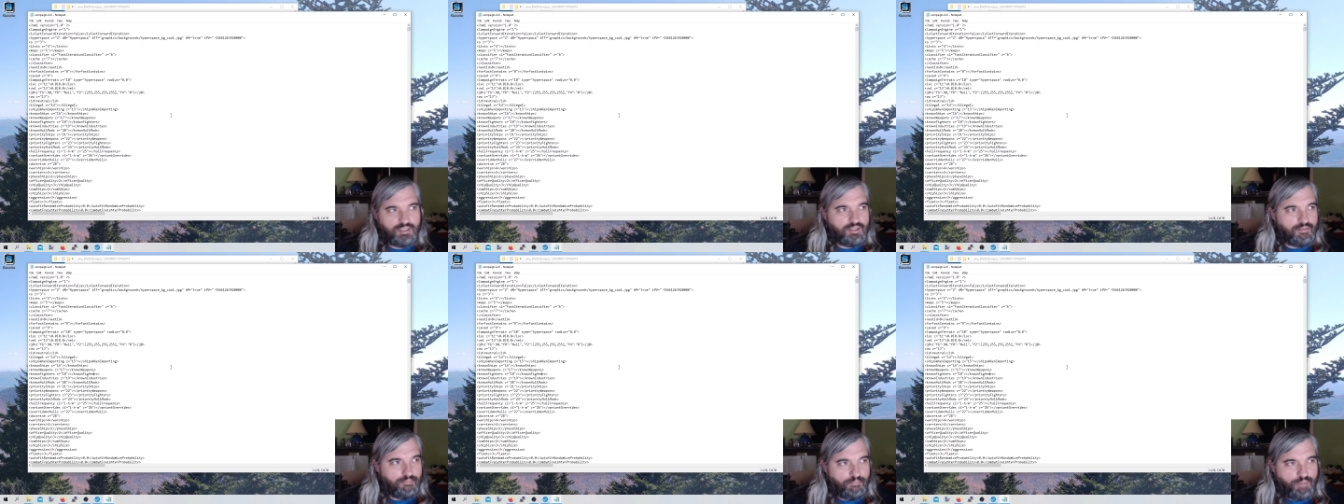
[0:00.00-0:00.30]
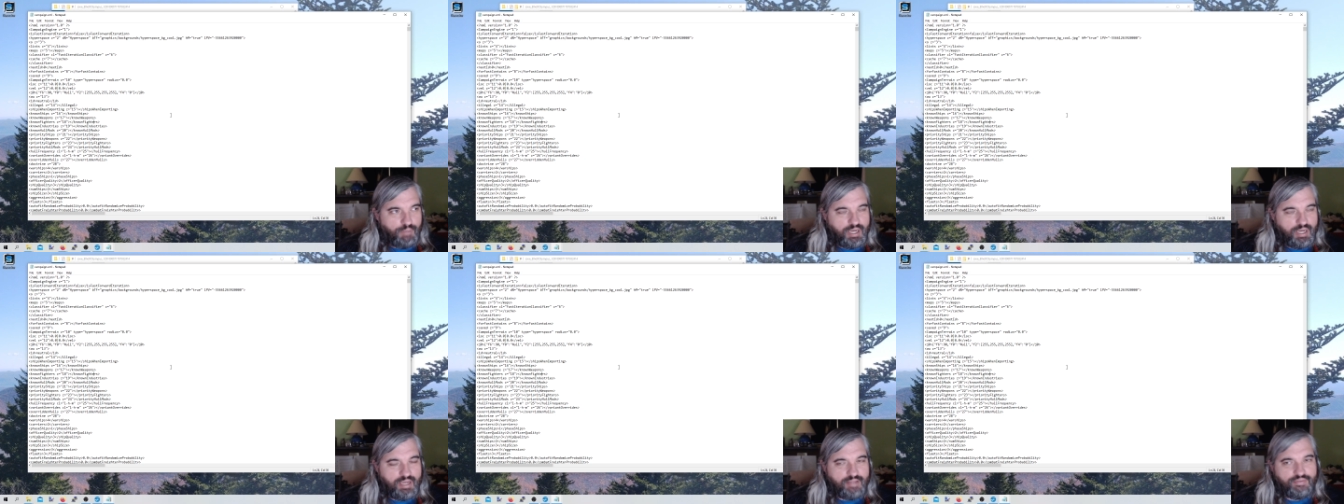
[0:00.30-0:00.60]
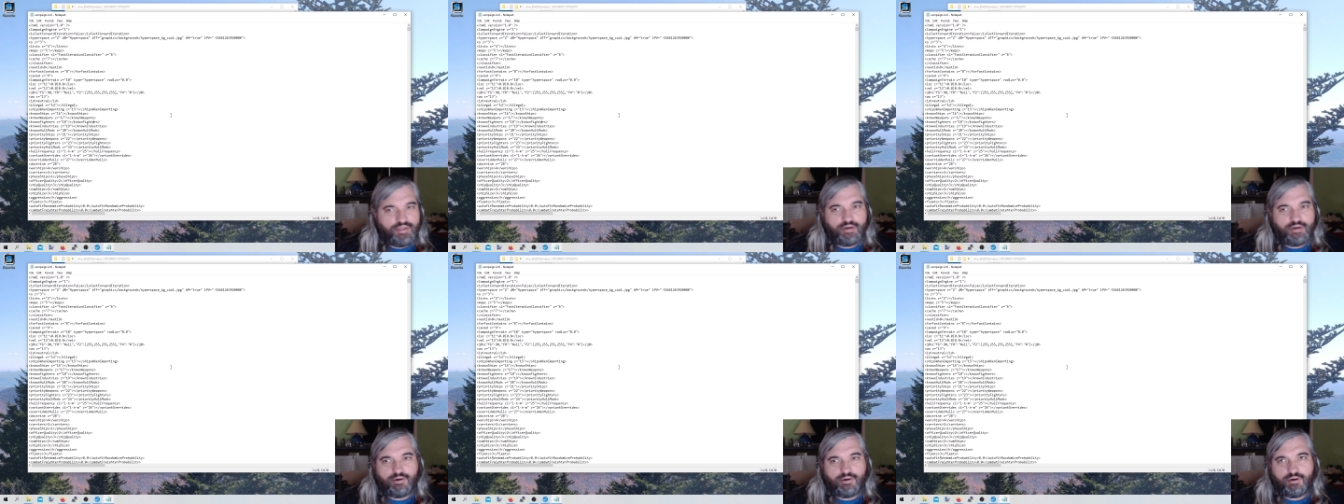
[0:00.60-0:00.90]
But
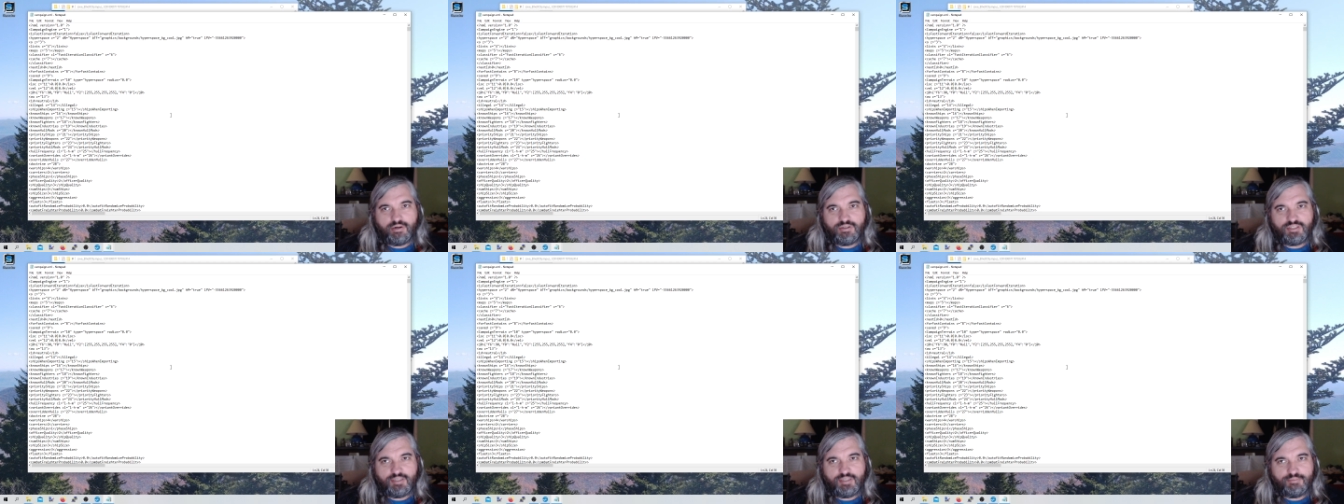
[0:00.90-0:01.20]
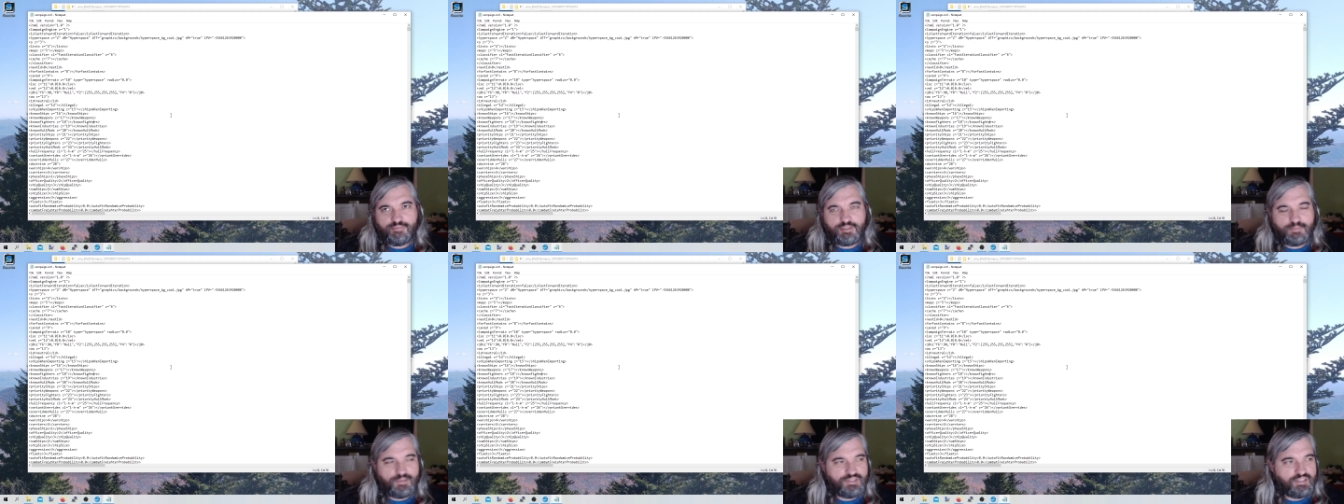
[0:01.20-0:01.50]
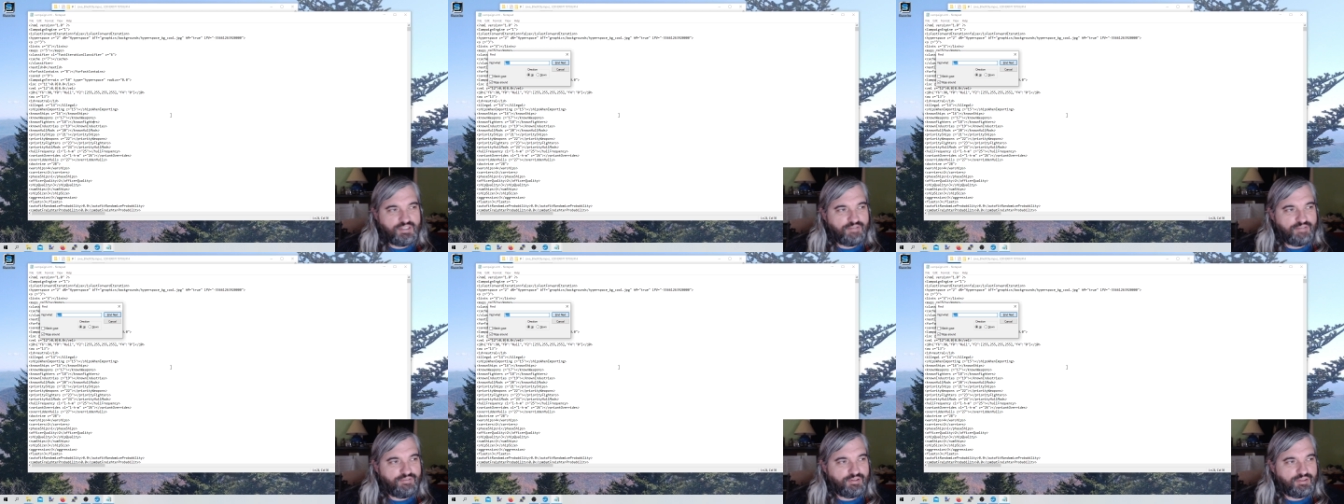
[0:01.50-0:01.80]
there are some
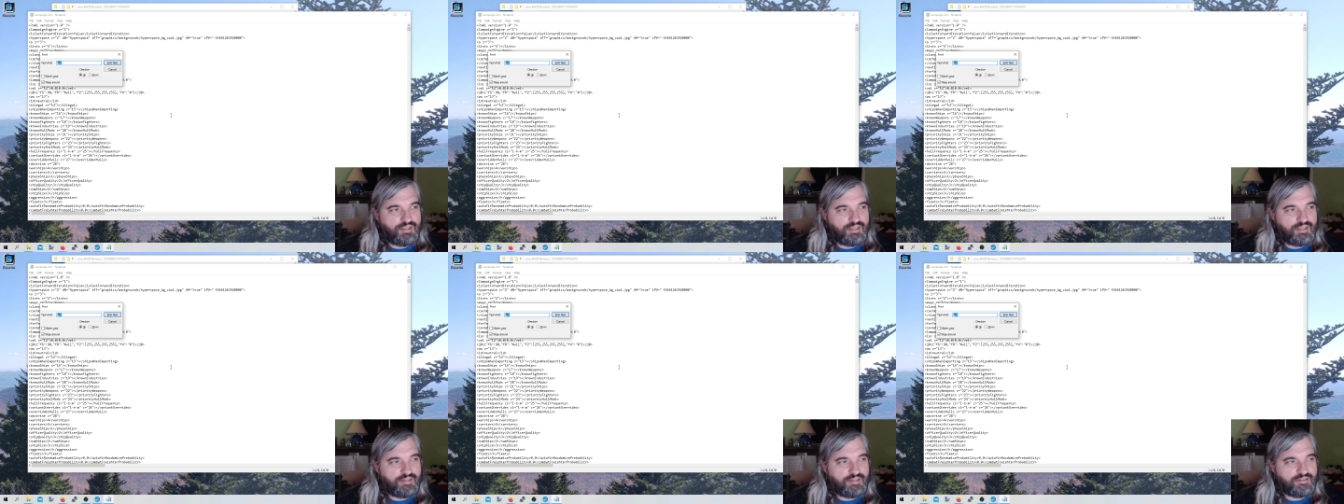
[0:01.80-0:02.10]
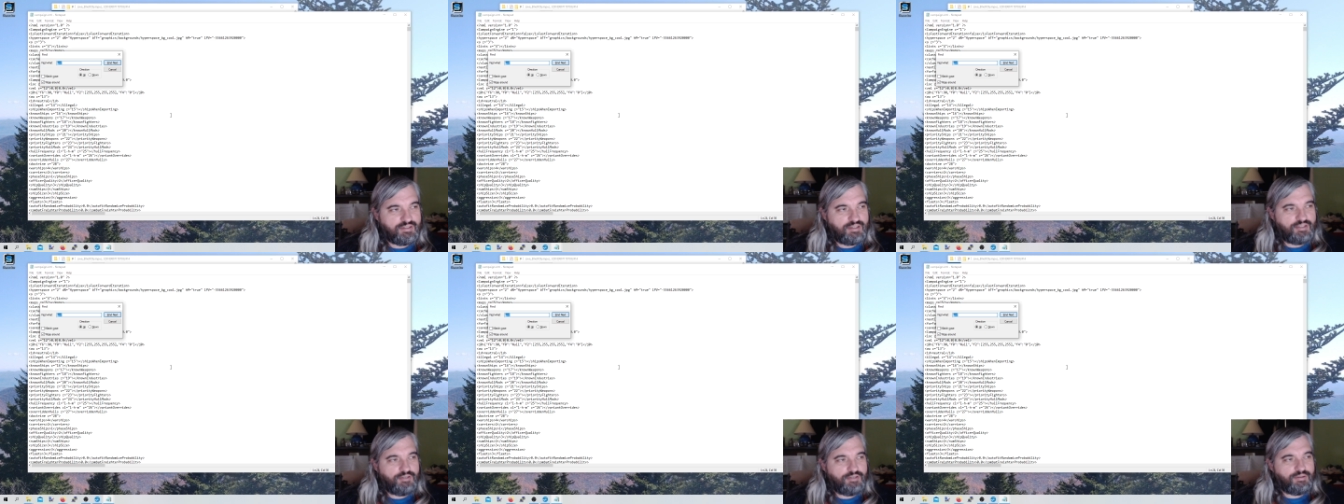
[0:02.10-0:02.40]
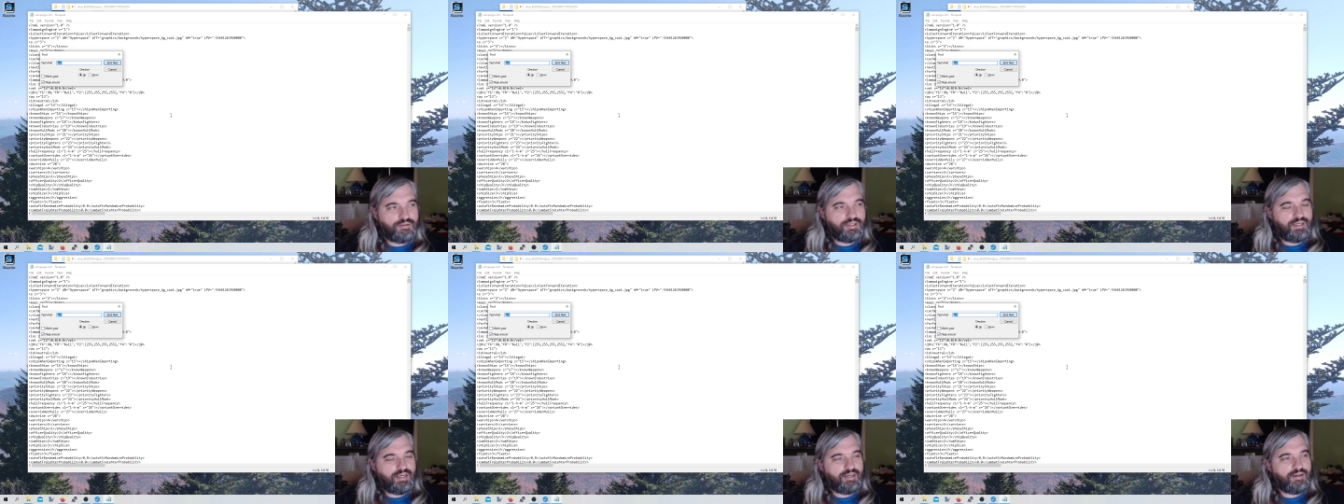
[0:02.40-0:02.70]
specific things that you
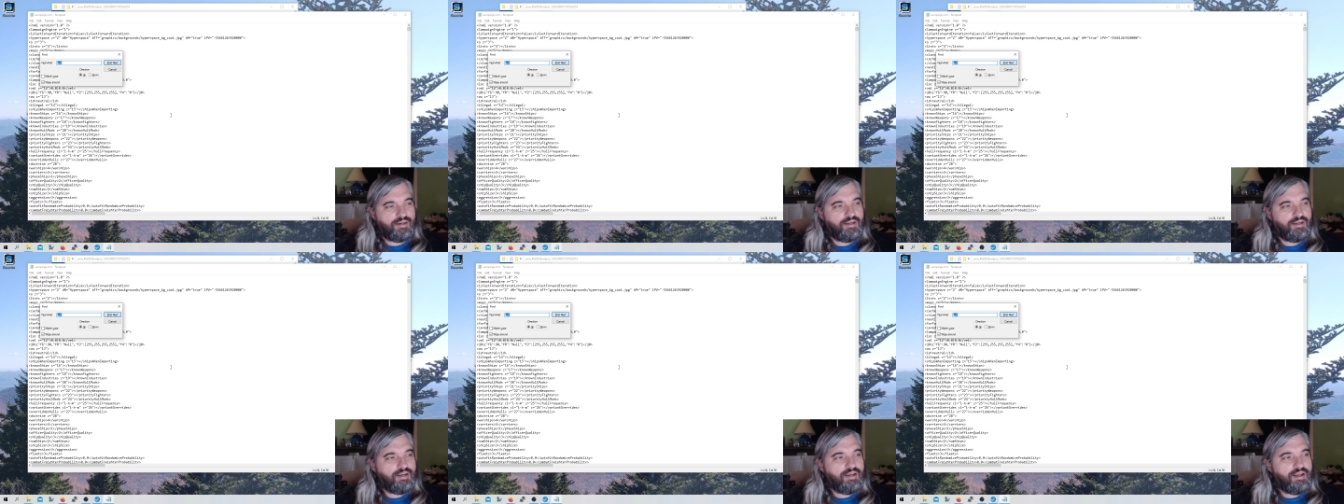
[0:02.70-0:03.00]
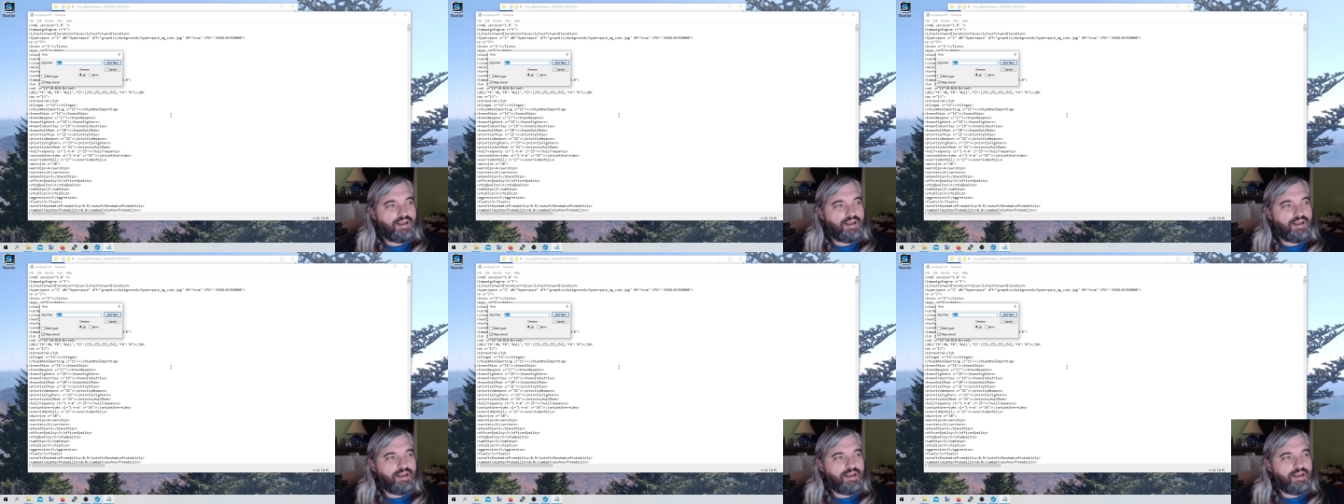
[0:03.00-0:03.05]
can